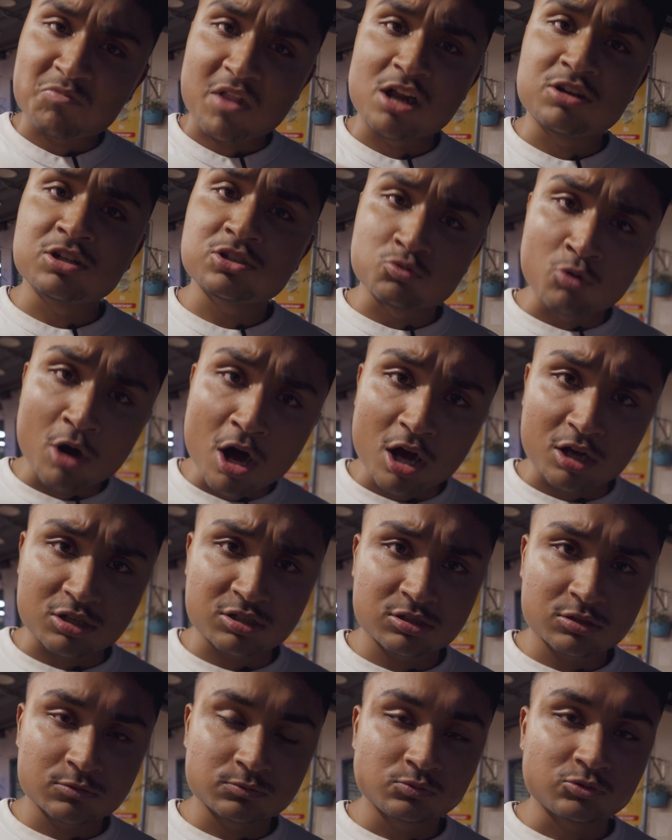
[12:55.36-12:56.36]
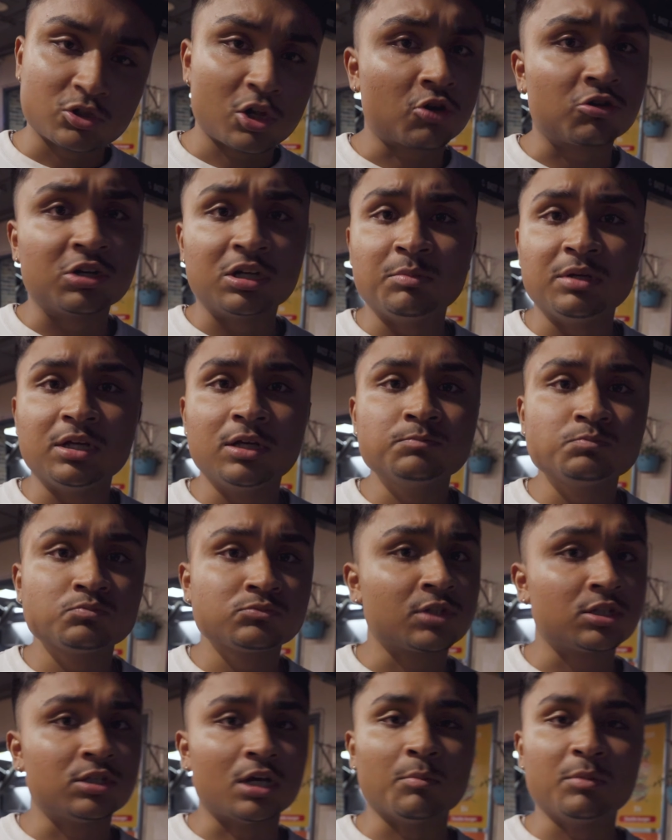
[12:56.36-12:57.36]
And it just works. Creamy,
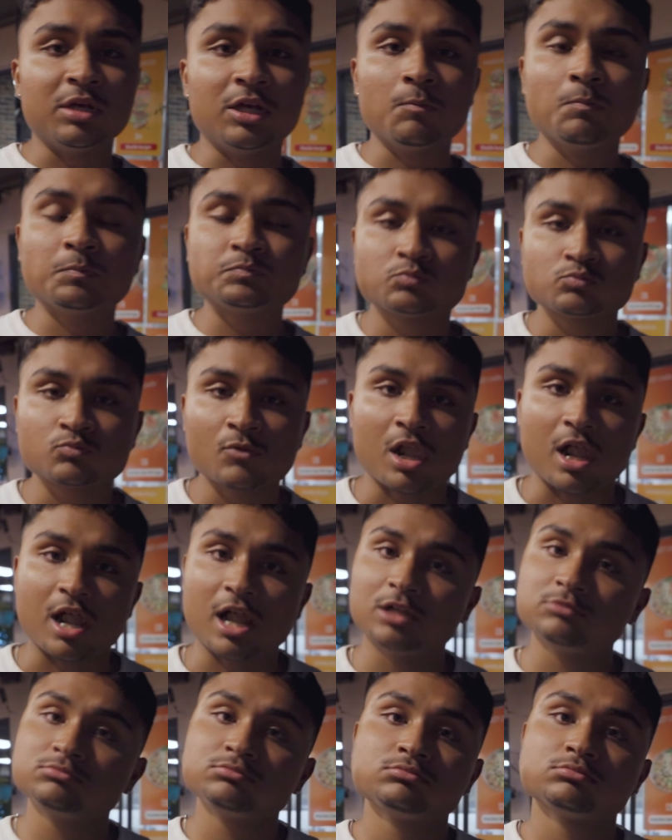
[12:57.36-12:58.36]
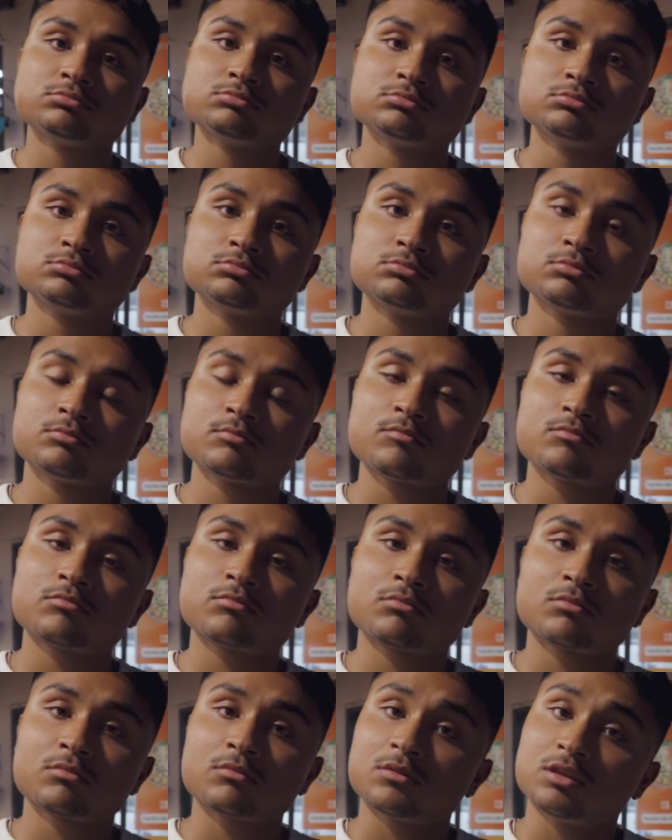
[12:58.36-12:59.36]
yummy, and
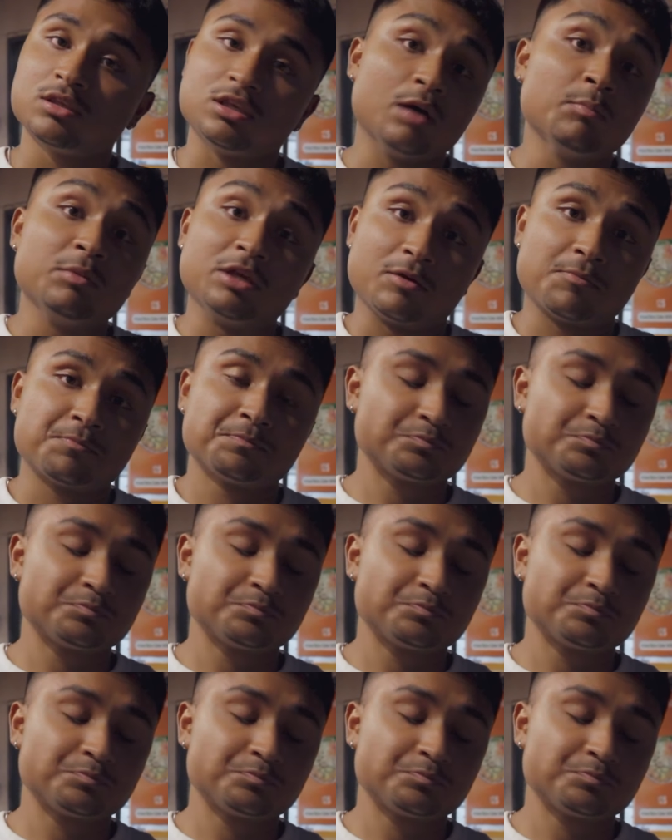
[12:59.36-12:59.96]
yummy.